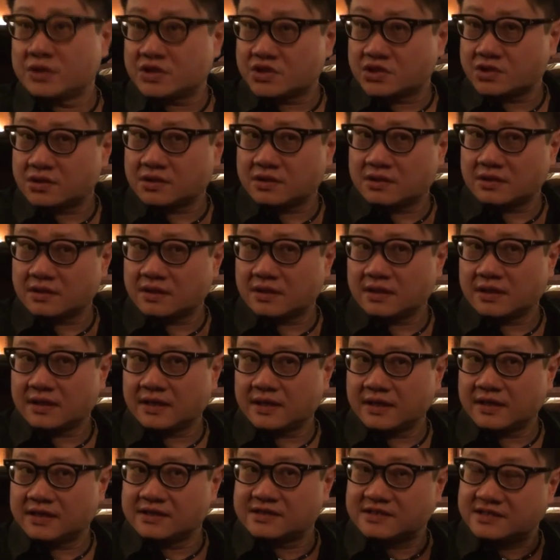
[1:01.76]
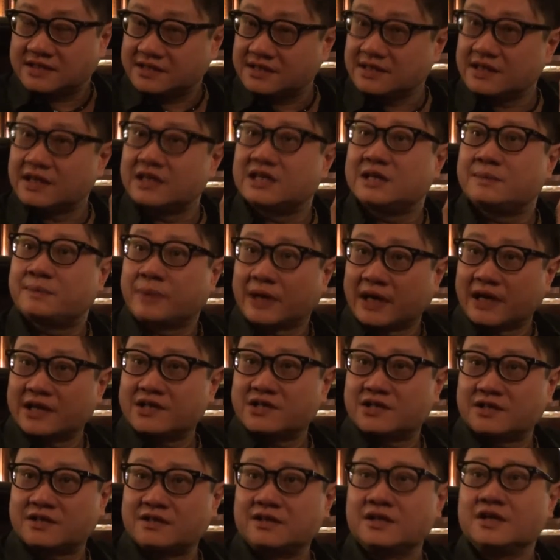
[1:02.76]
which is a
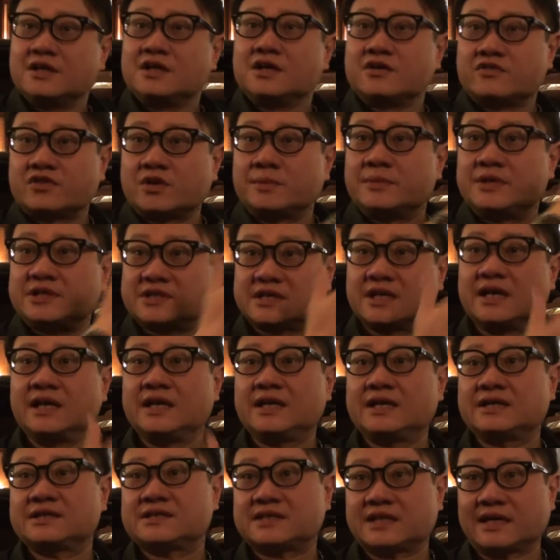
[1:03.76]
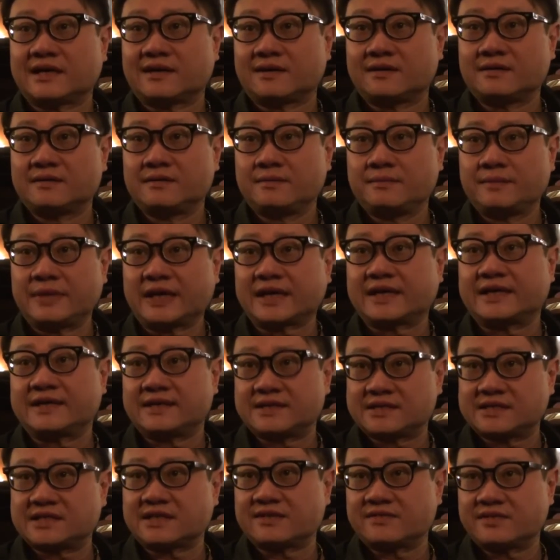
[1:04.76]
departure from his earlier style back in
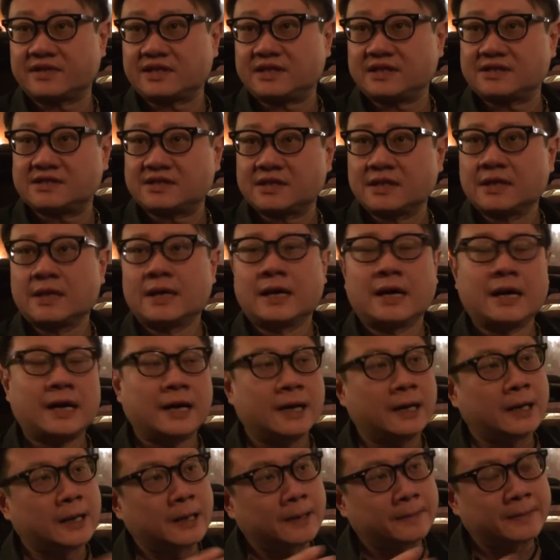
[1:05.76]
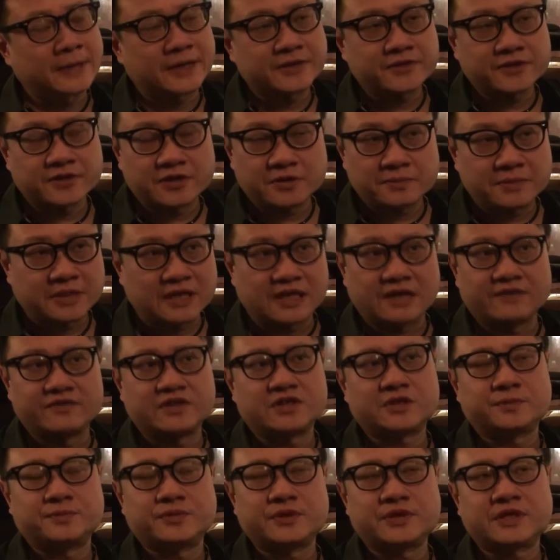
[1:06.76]
the 70s, I thought it'd be
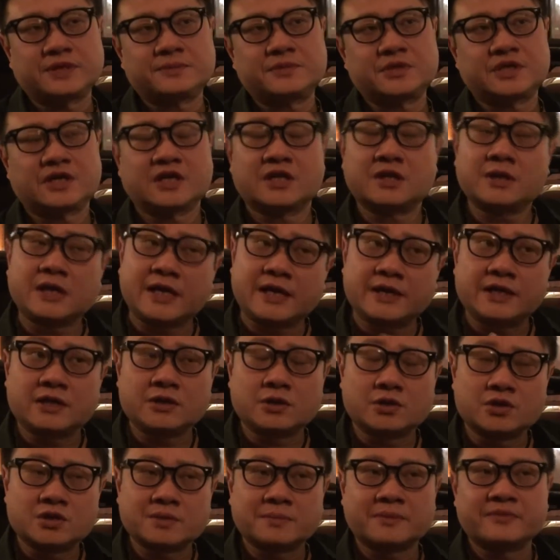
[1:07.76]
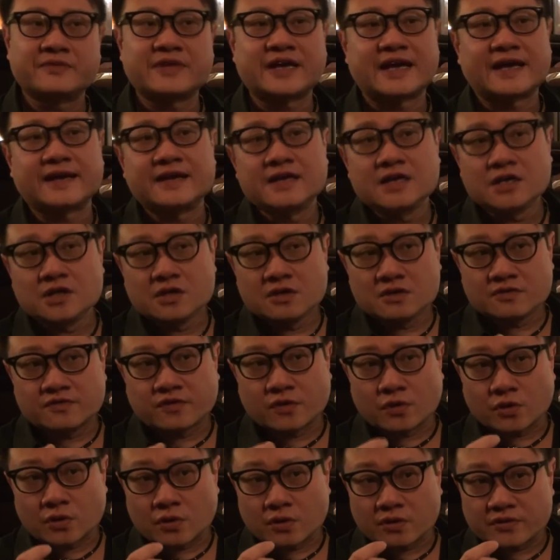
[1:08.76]
lovely to put them together. And then on top of that,
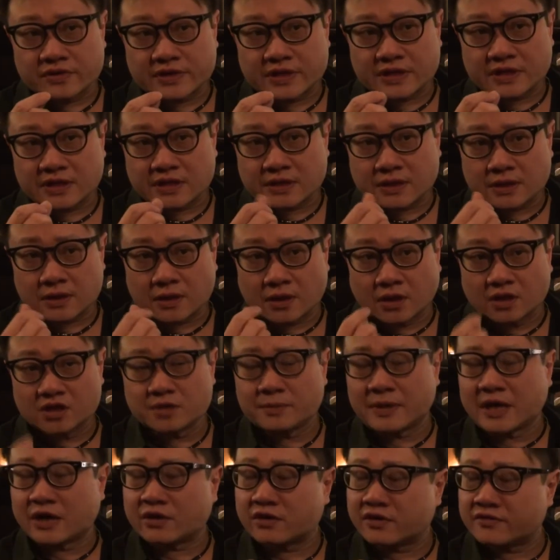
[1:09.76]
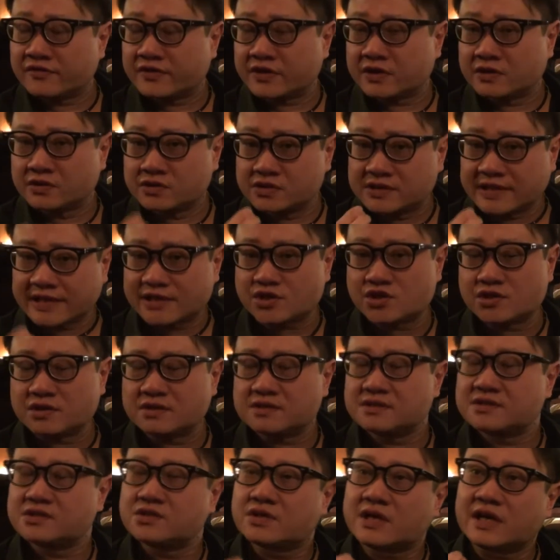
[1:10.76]
for the autobiographical
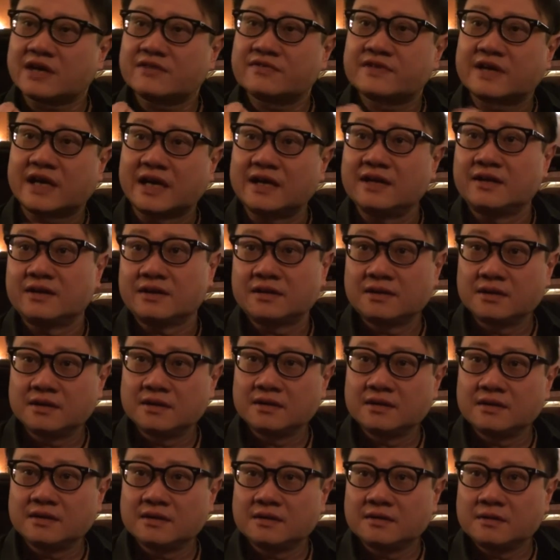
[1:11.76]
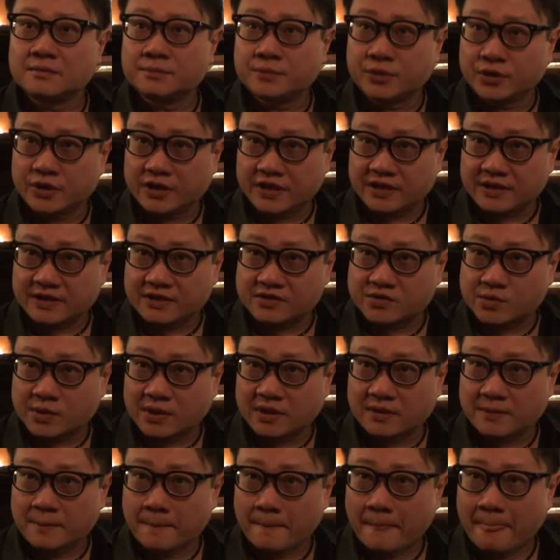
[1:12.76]
sections to have color put in as well.